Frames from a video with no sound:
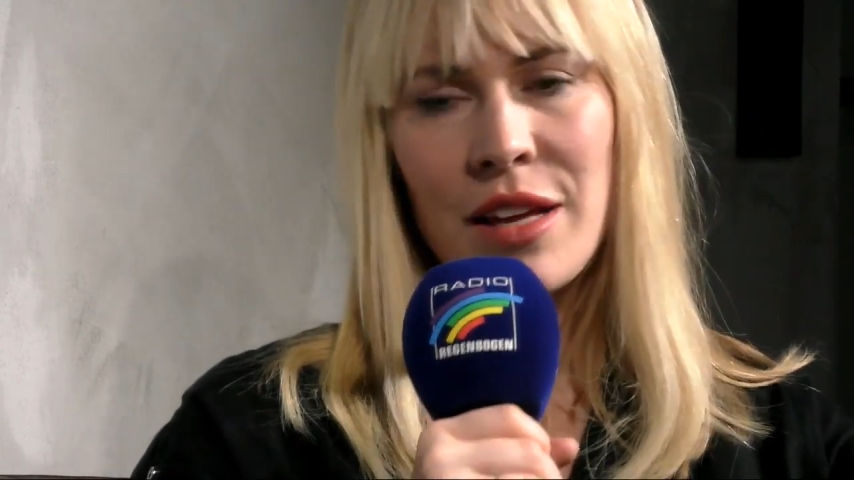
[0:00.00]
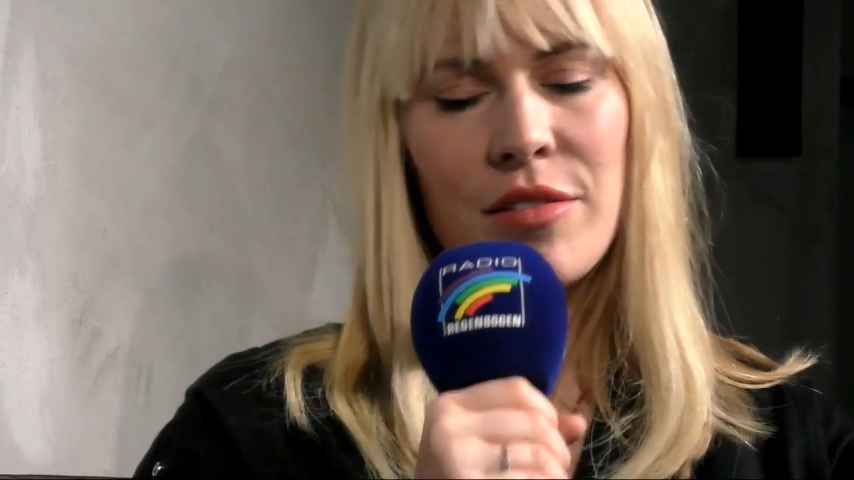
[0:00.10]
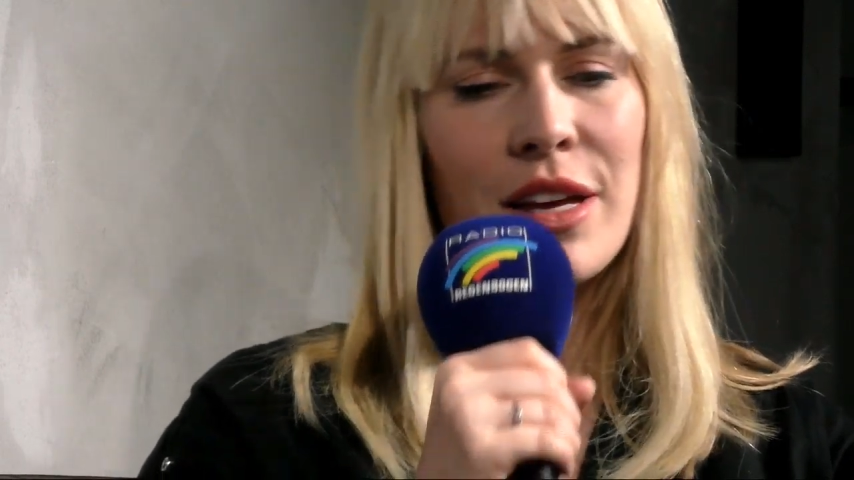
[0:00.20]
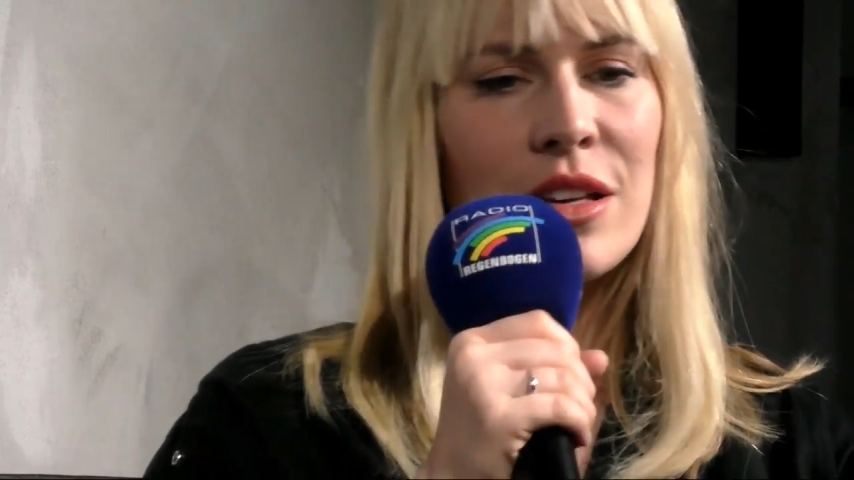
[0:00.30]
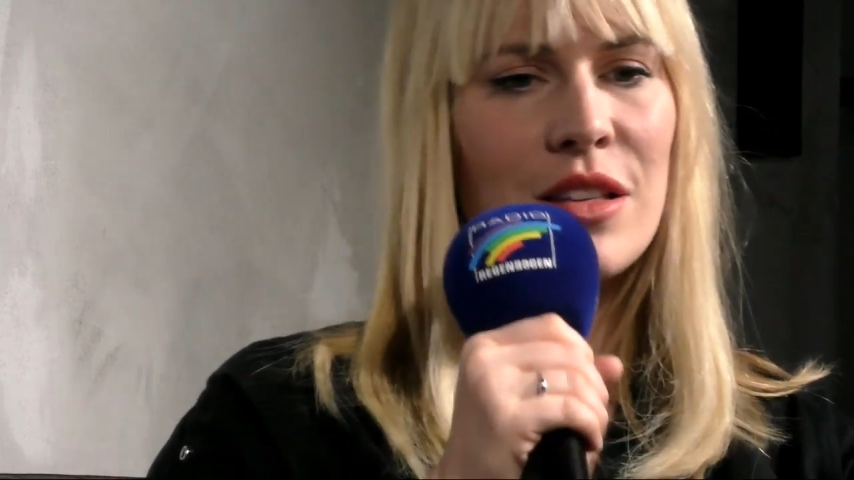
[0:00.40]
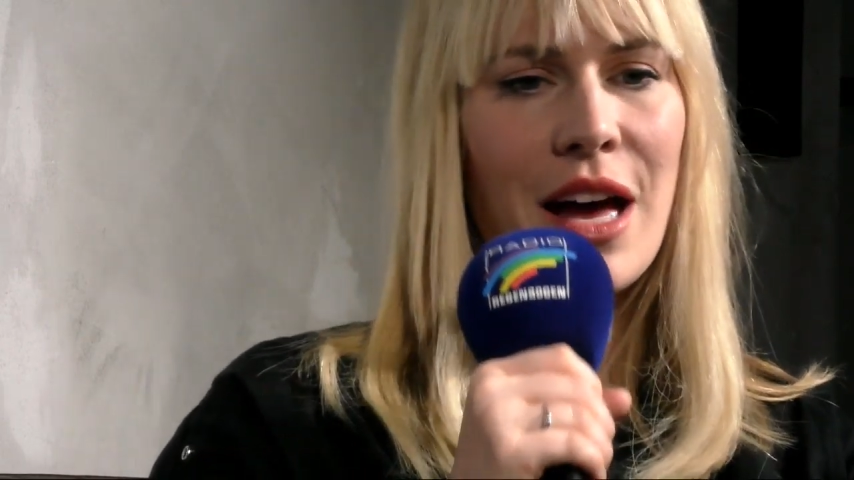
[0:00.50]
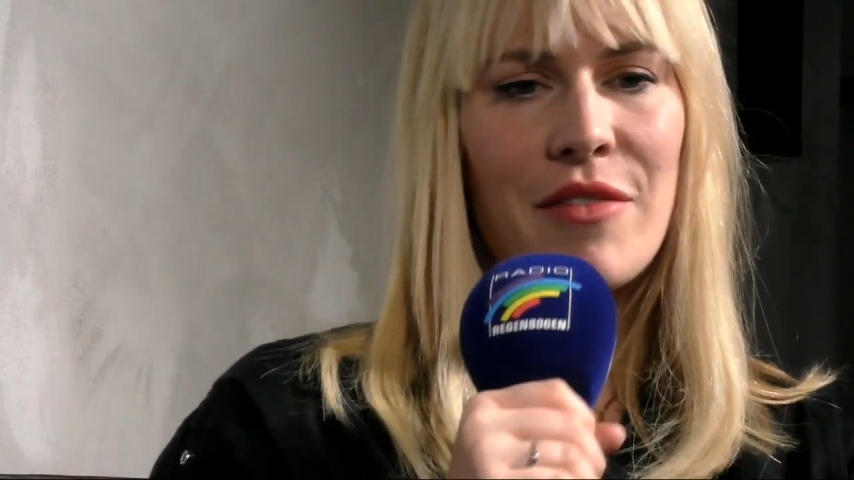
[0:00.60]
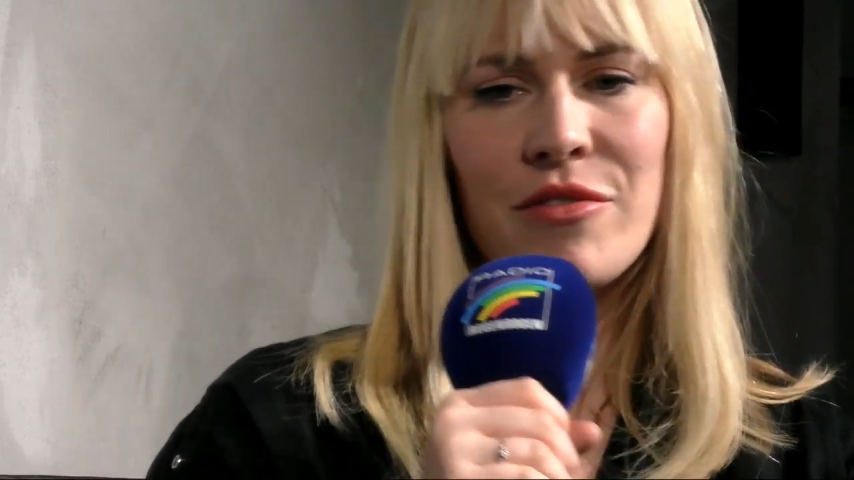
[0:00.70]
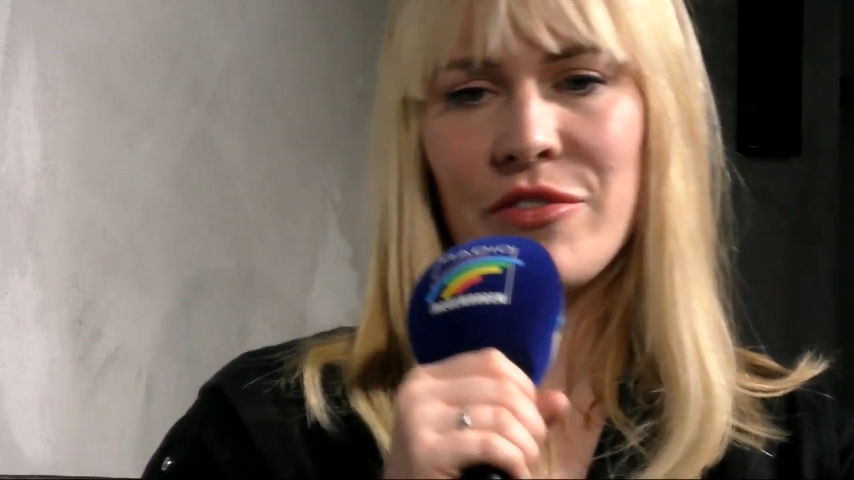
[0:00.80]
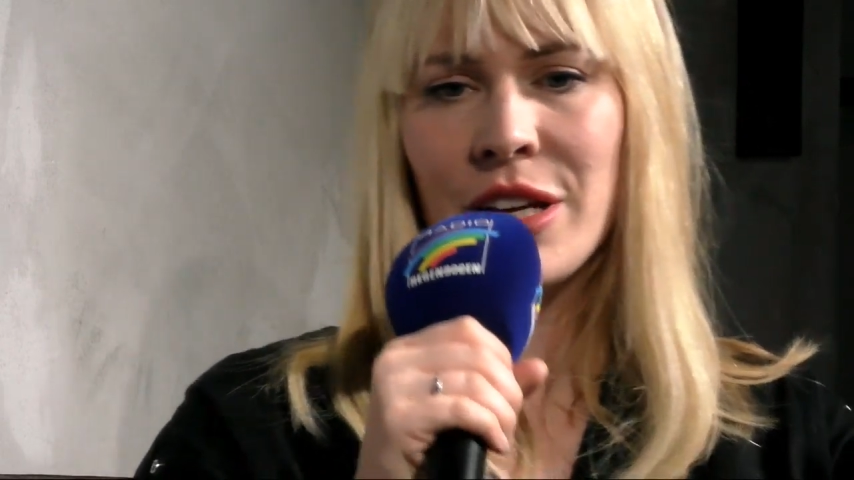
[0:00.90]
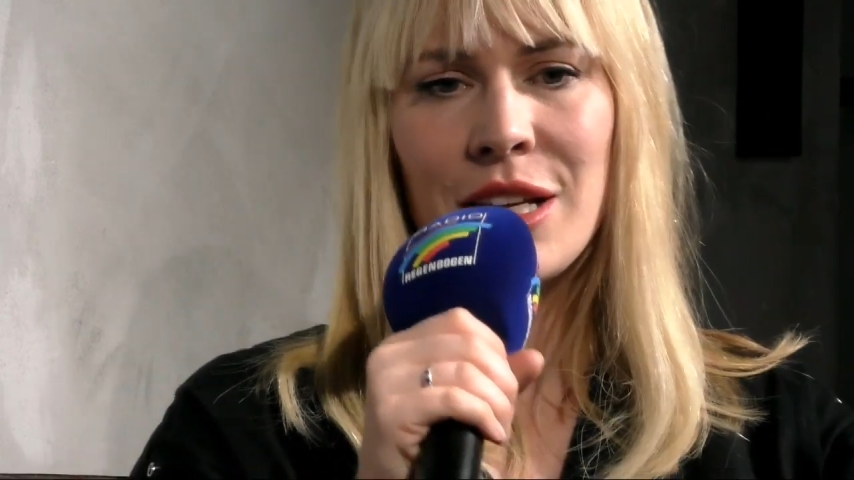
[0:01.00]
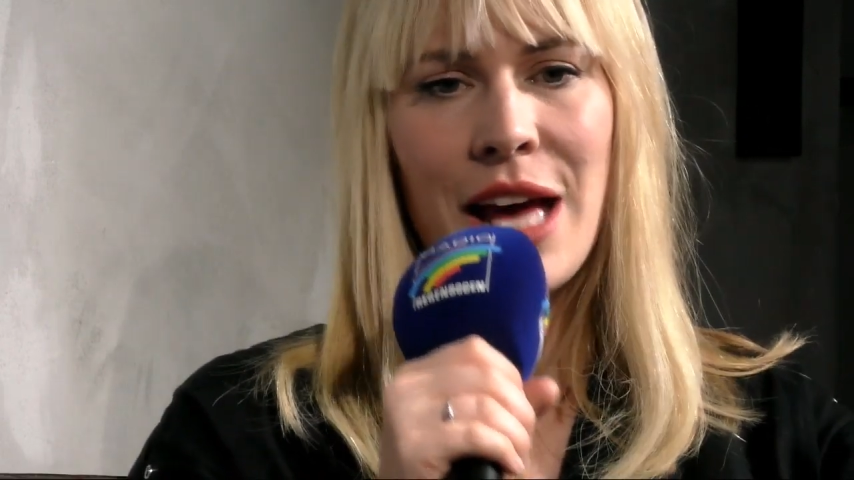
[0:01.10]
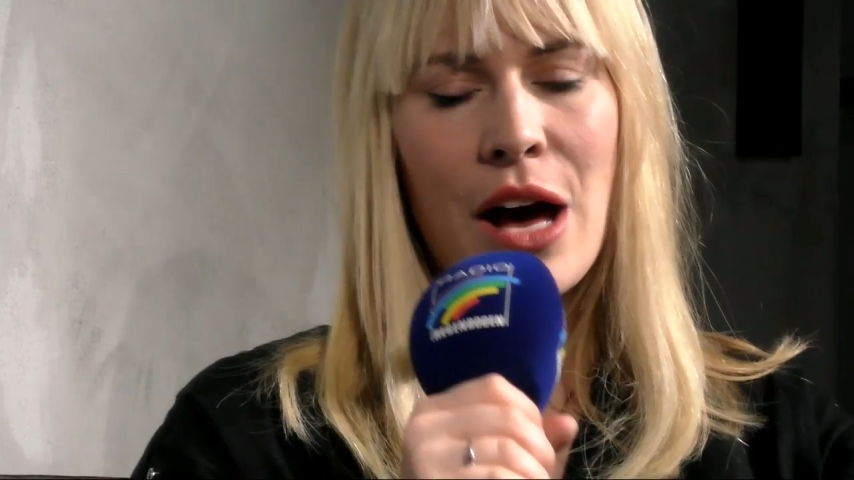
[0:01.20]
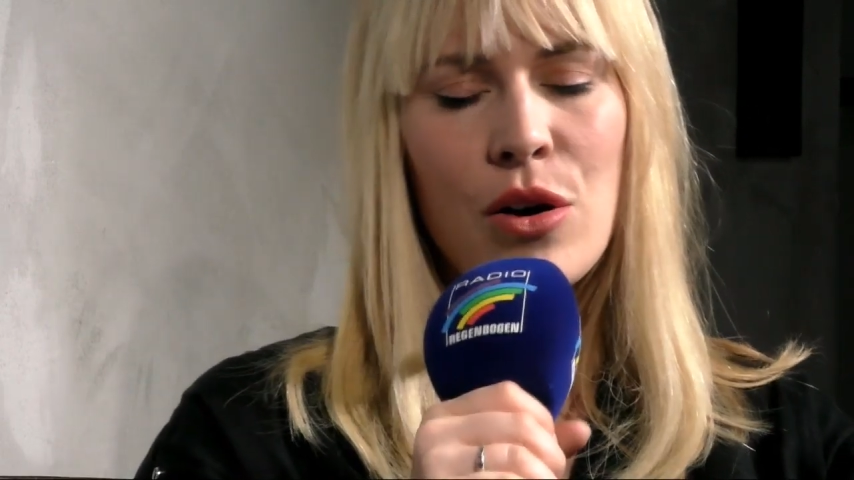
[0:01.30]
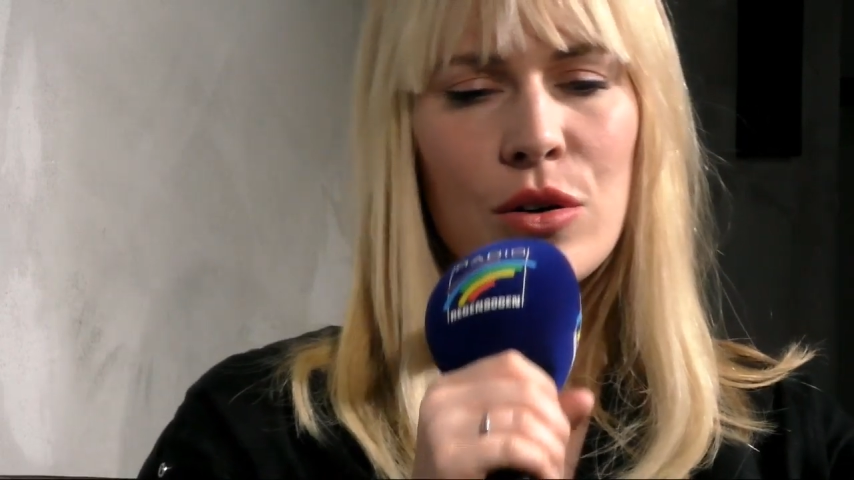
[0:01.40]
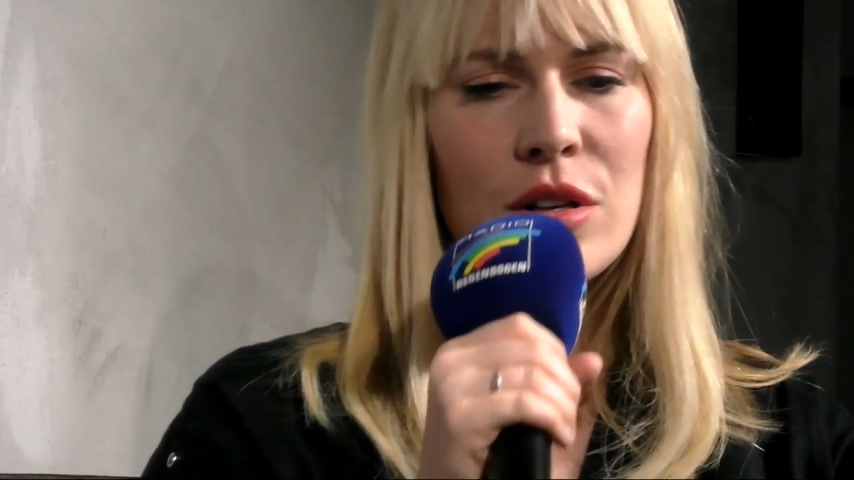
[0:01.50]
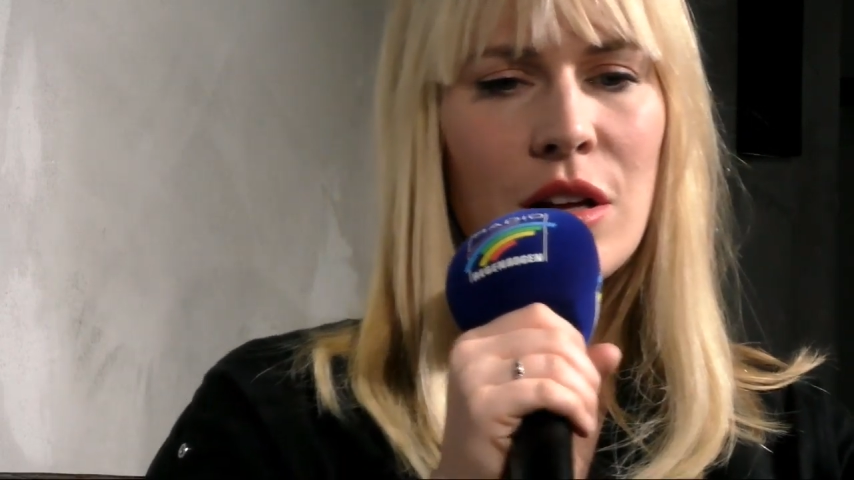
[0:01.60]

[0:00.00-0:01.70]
things that I haven't figured out,